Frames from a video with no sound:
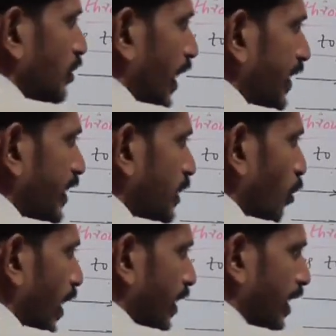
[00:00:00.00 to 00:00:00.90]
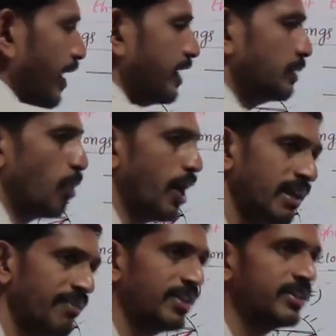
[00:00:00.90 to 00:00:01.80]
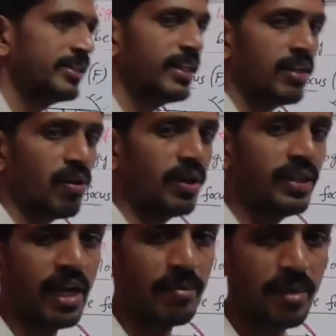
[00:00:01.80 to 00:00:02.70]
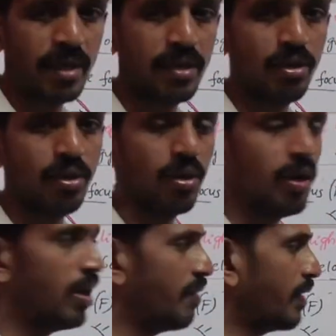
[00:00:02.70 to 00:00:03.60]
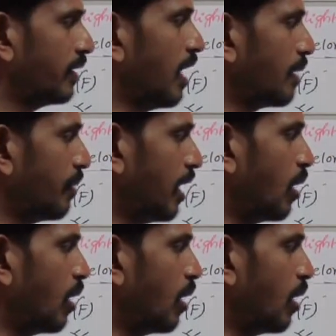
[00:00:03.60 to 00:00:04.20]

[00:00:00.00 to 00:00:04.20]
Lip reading: So at this point of incidence, draw the normal. You know, normal.